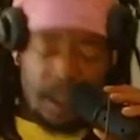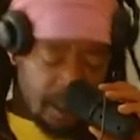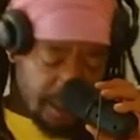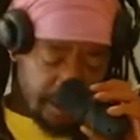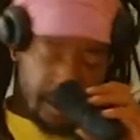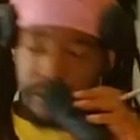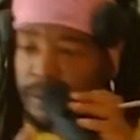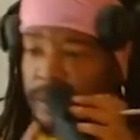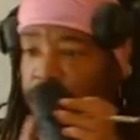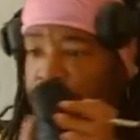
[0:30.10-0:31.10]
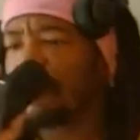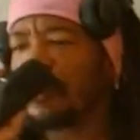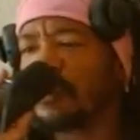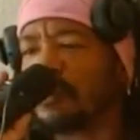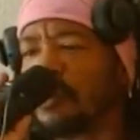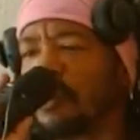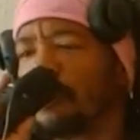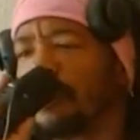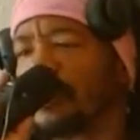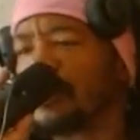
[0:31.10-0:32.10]
All right, gather around. You
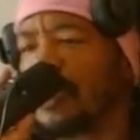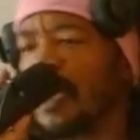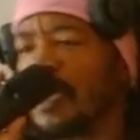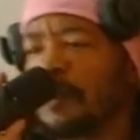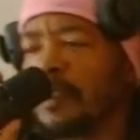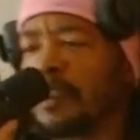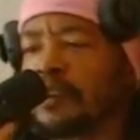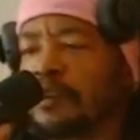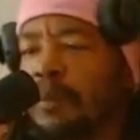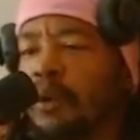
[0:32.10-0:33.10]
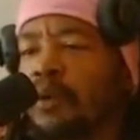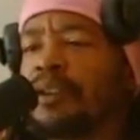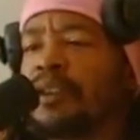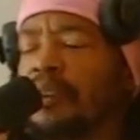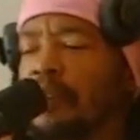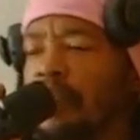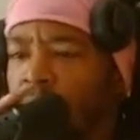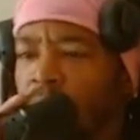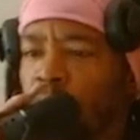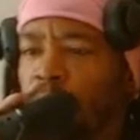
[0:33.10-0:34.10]
curious cosmic explorers and
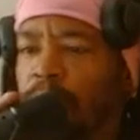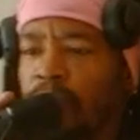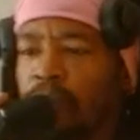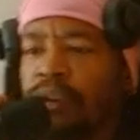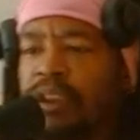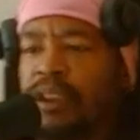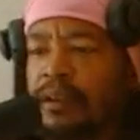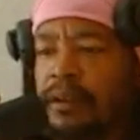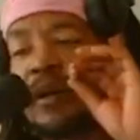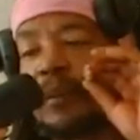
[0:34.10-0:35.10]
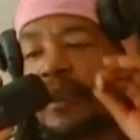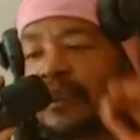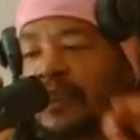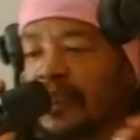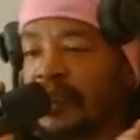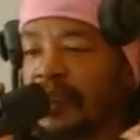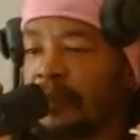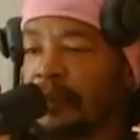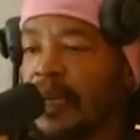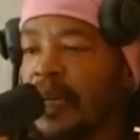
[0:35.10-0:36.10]
herb enthusiasts. You about to take a
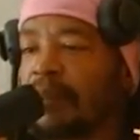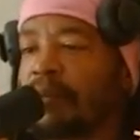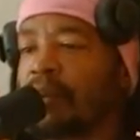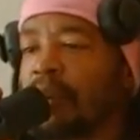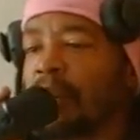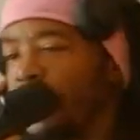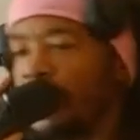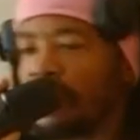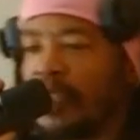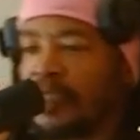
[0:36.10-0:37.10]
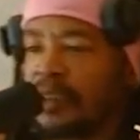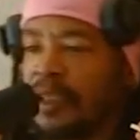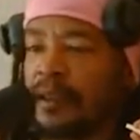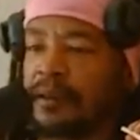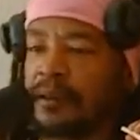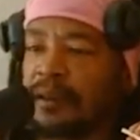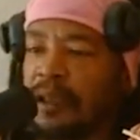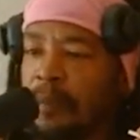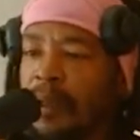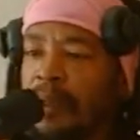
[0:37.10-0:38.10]
deep dive, or should I say a
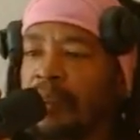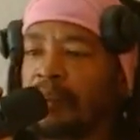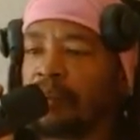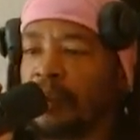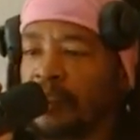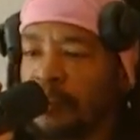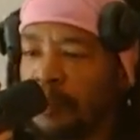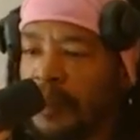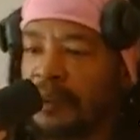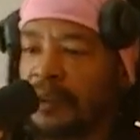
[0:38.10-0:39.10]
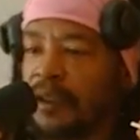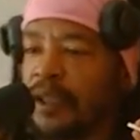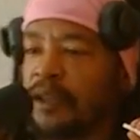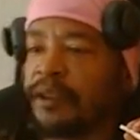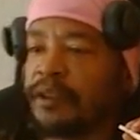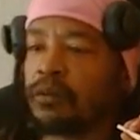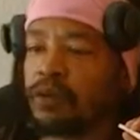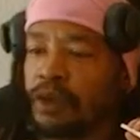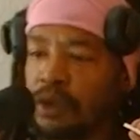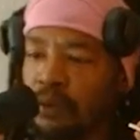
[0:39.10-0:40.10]
deep hit into a conspiracy theory so
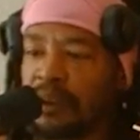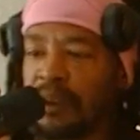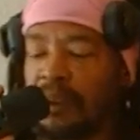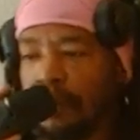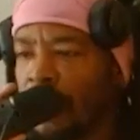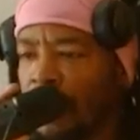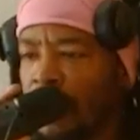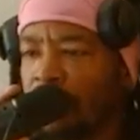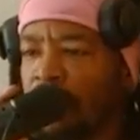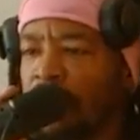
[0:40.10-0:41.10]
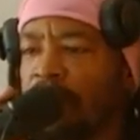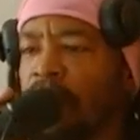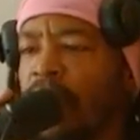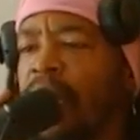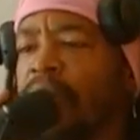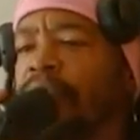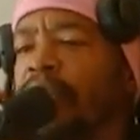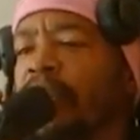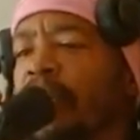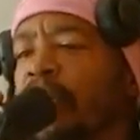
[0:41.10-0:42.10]
juicy it'll leave you higher
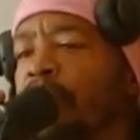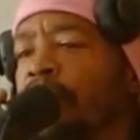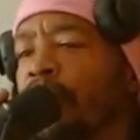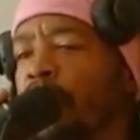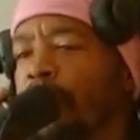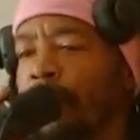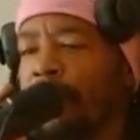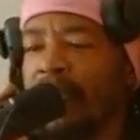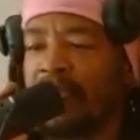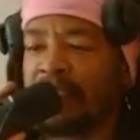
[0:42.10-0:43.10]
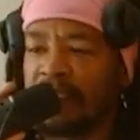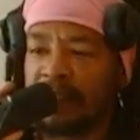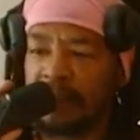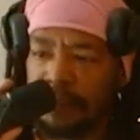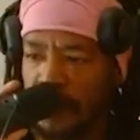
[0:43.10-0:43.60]
than a hemp farm in peak season.